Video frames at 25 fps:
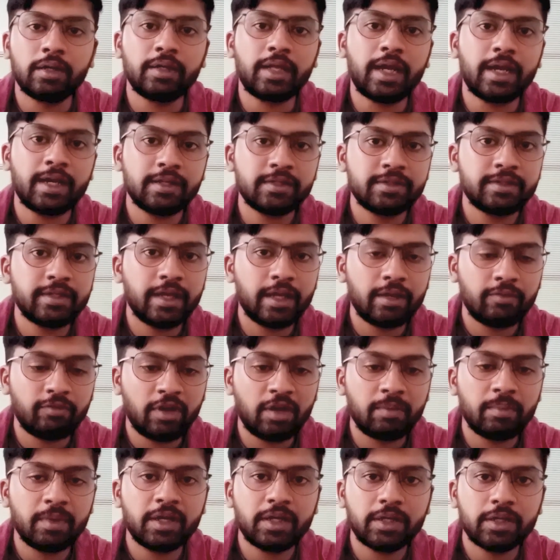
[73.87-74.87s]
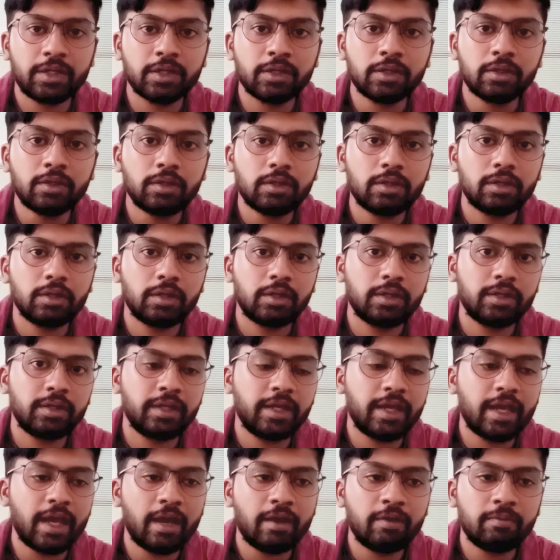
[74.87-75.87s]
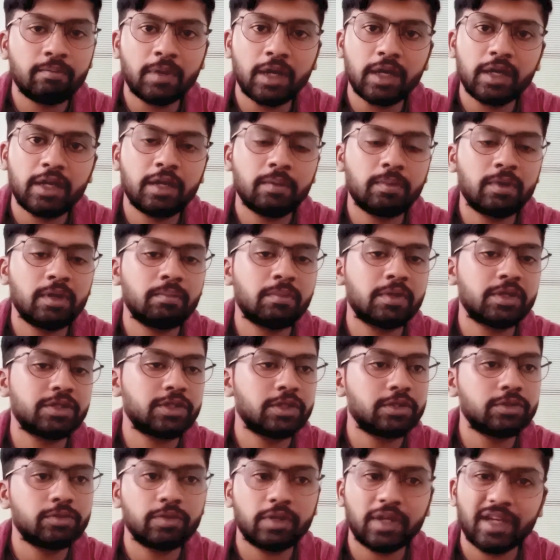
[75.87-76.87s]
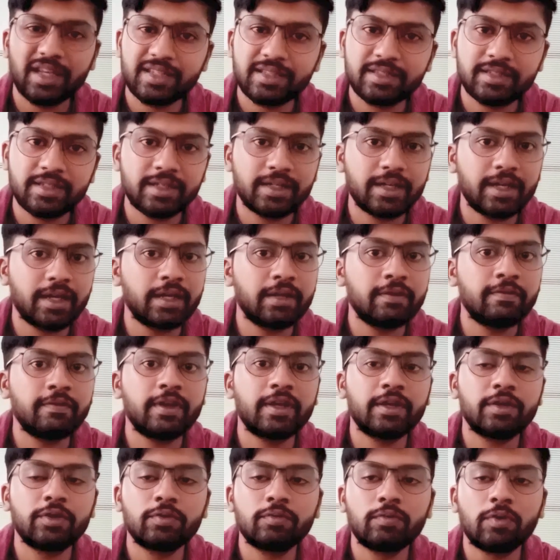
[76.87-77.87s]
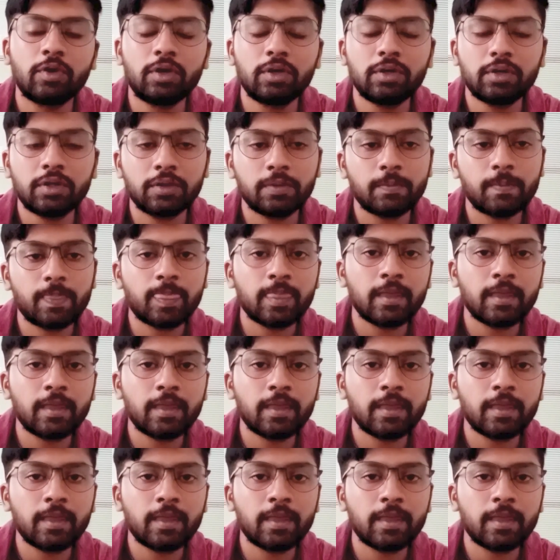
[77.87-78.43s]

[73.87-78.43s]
That is the environment here. They have multiple machines, you can sit anywhere you want.